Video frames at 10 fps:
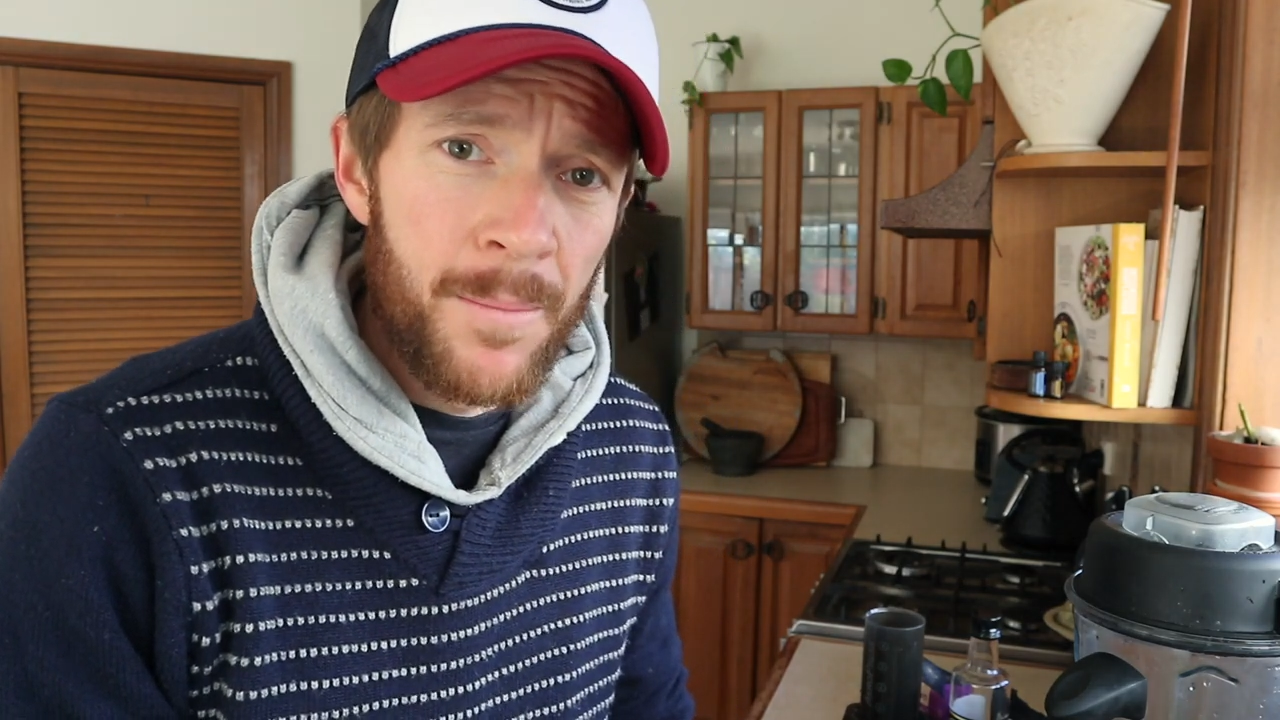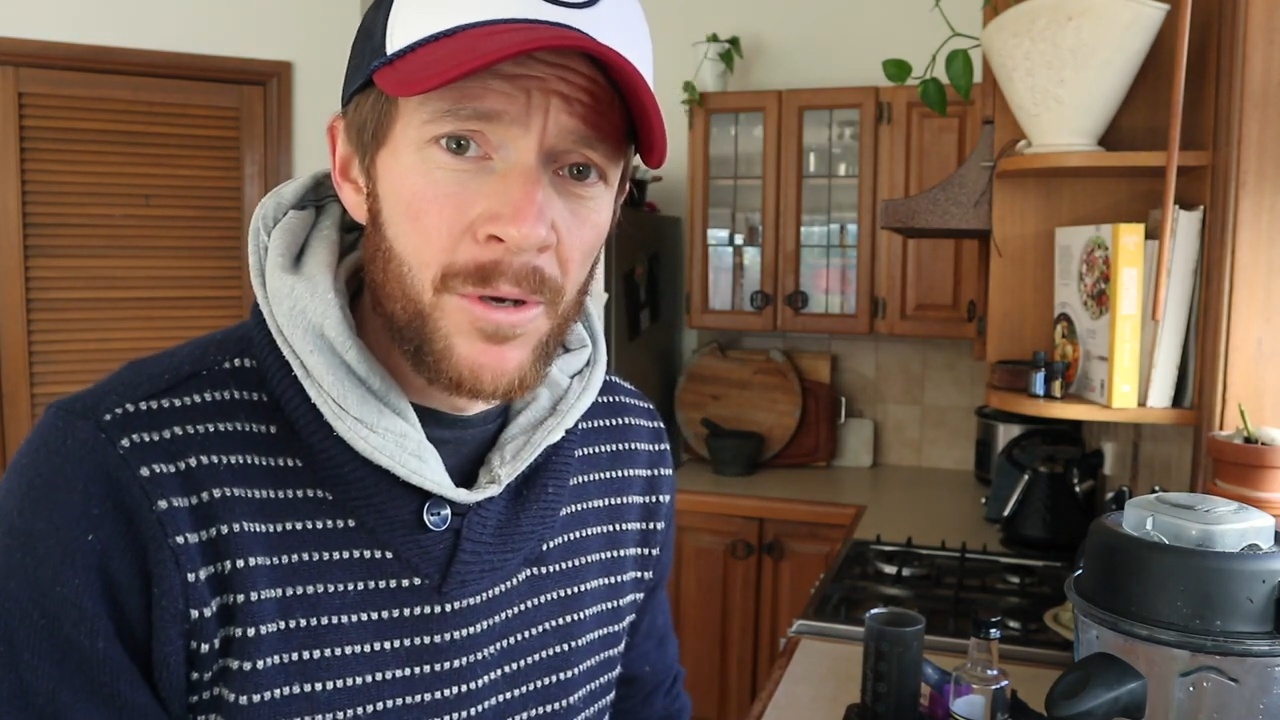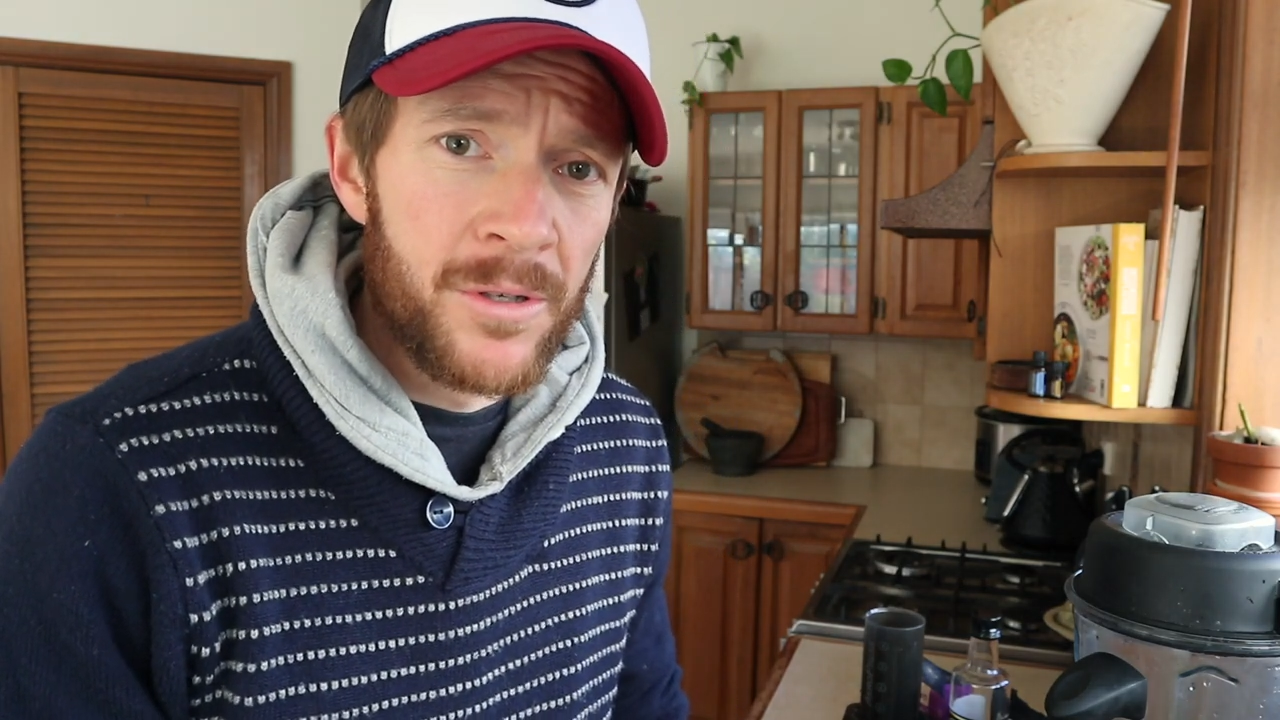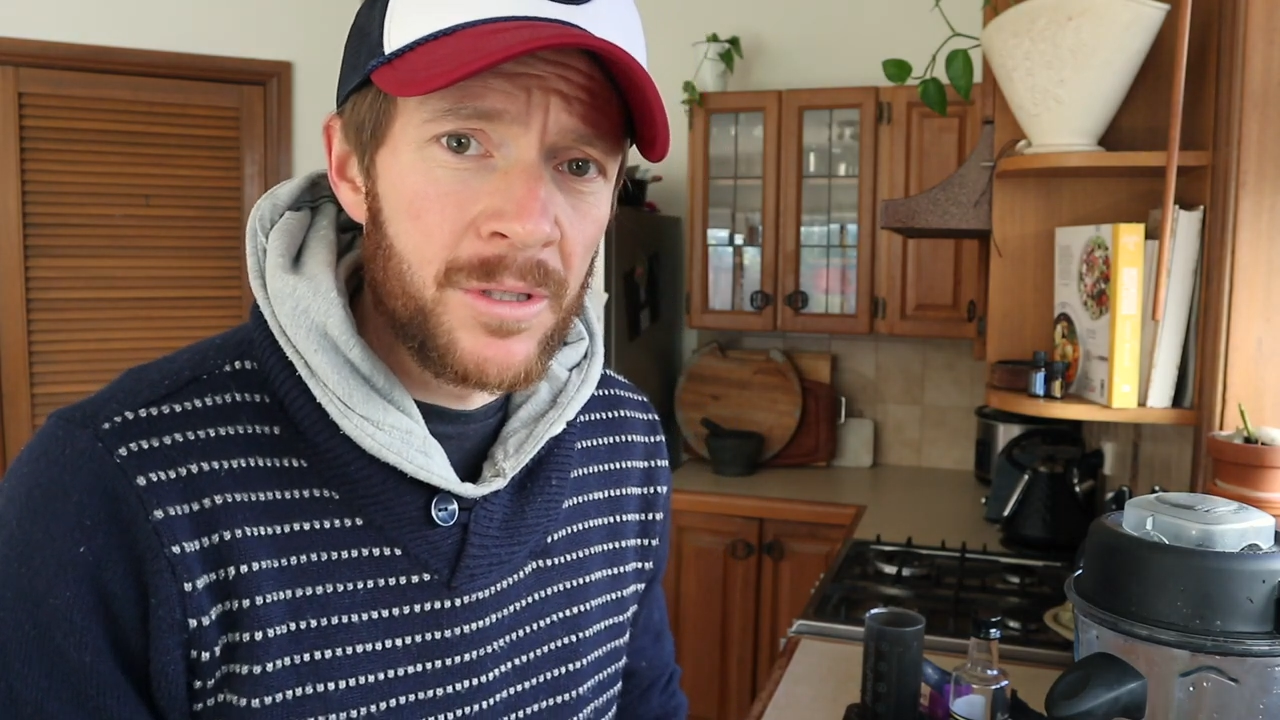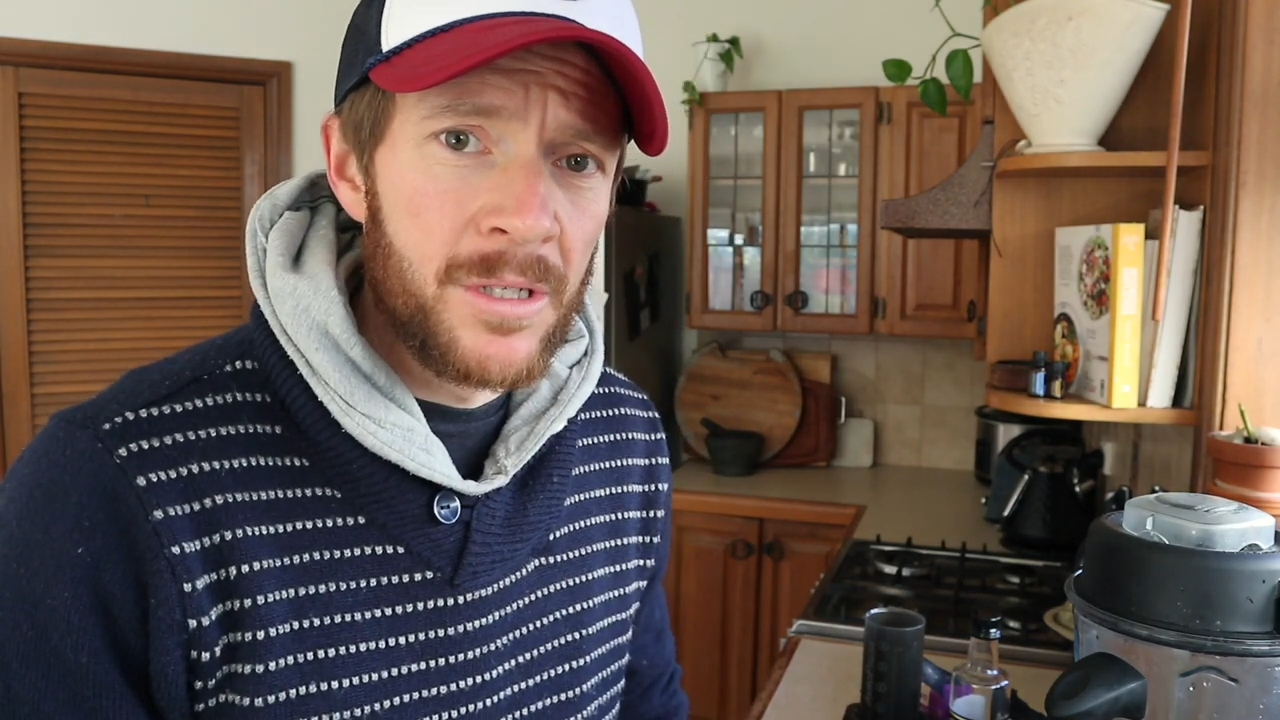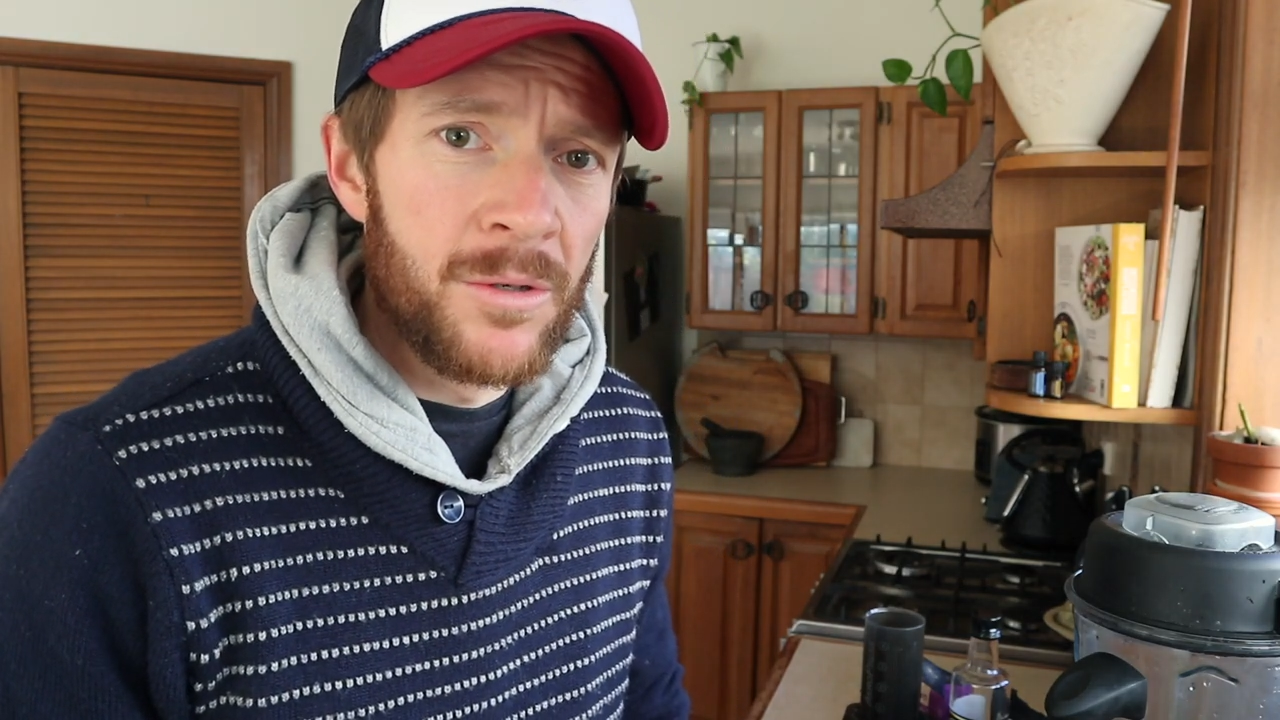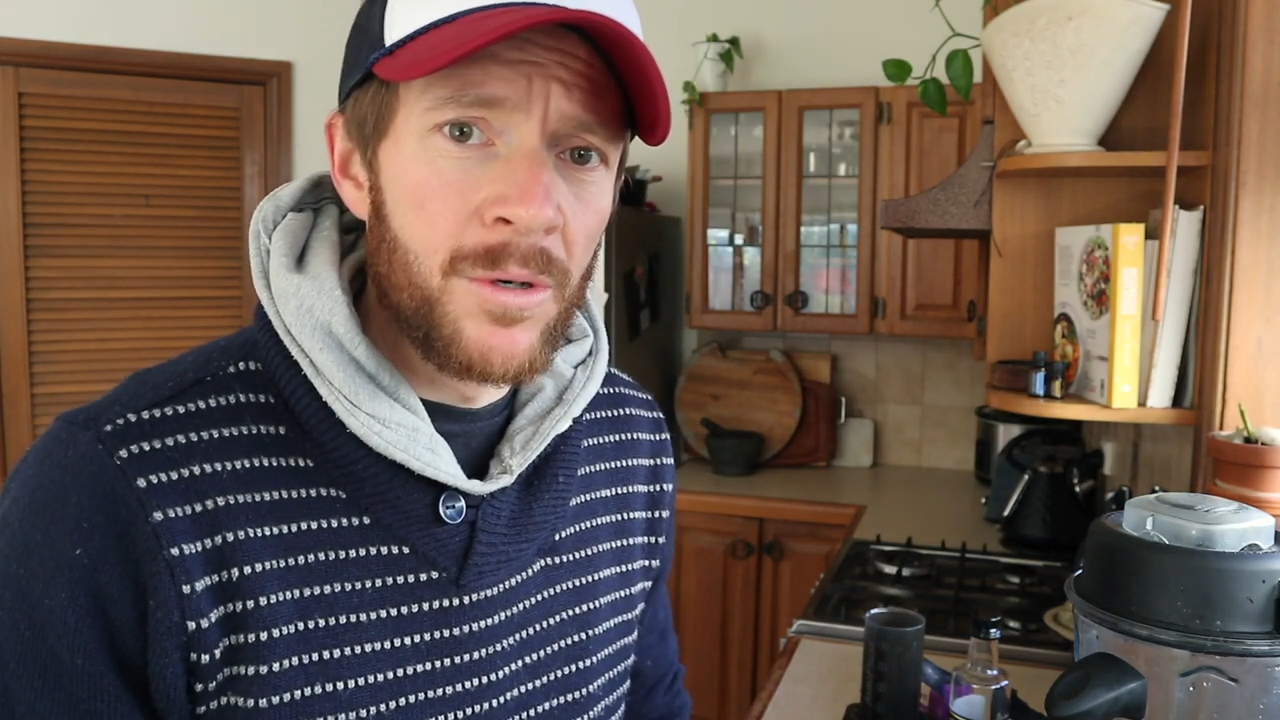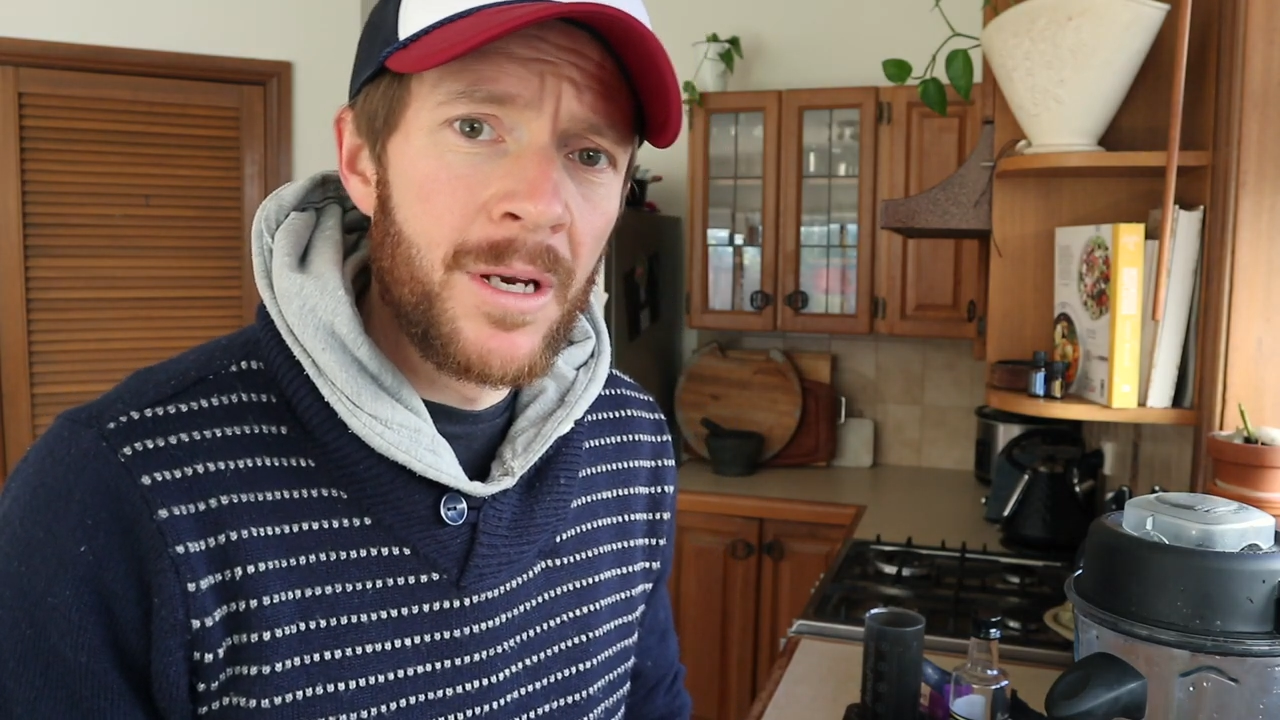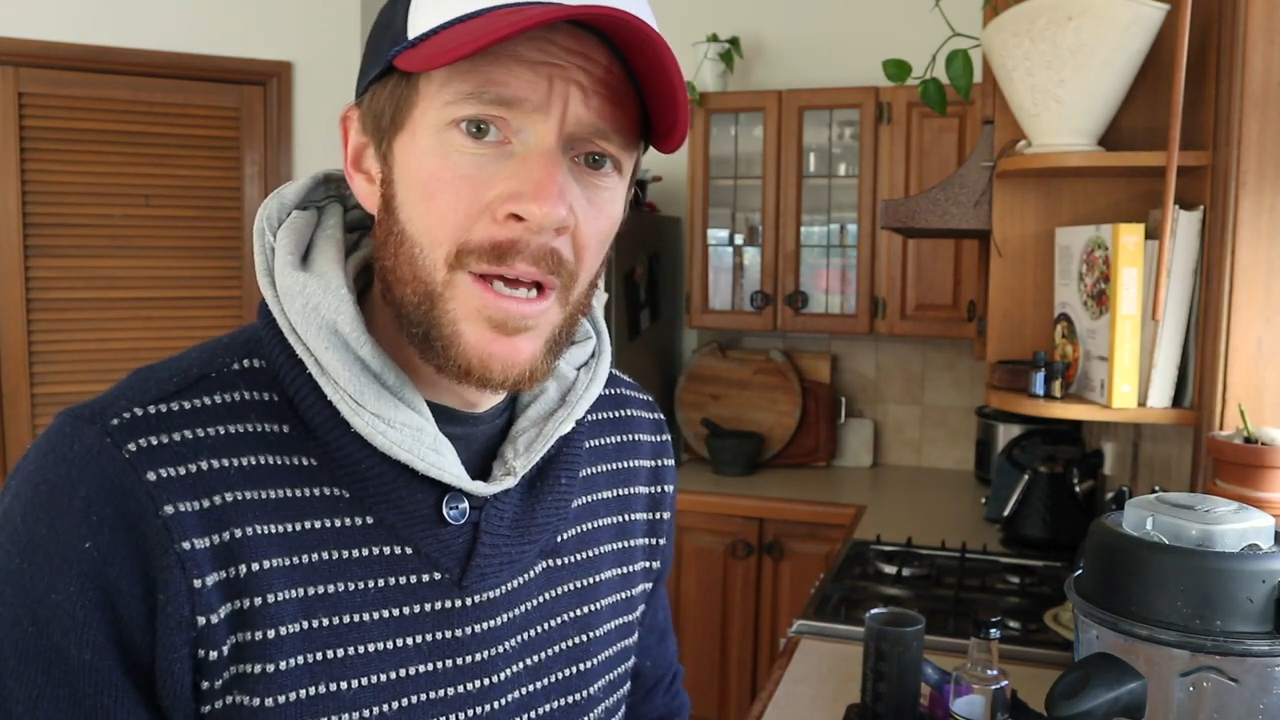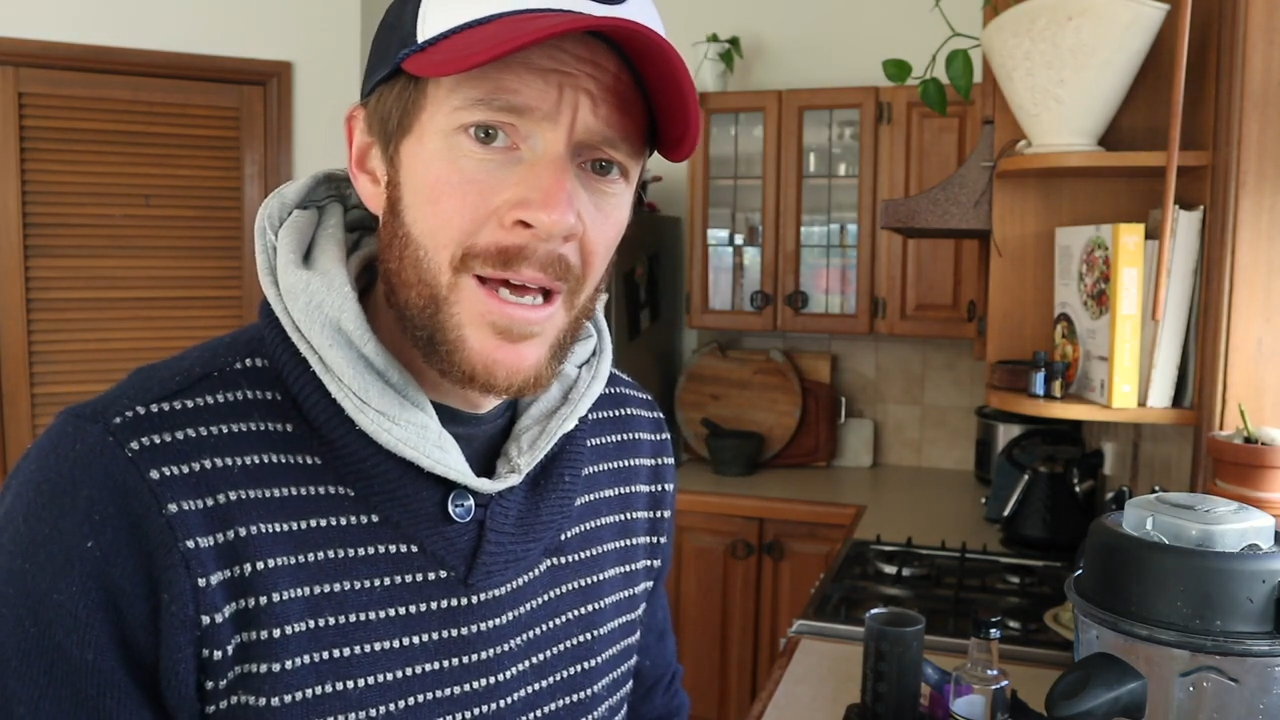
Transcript: personally do it.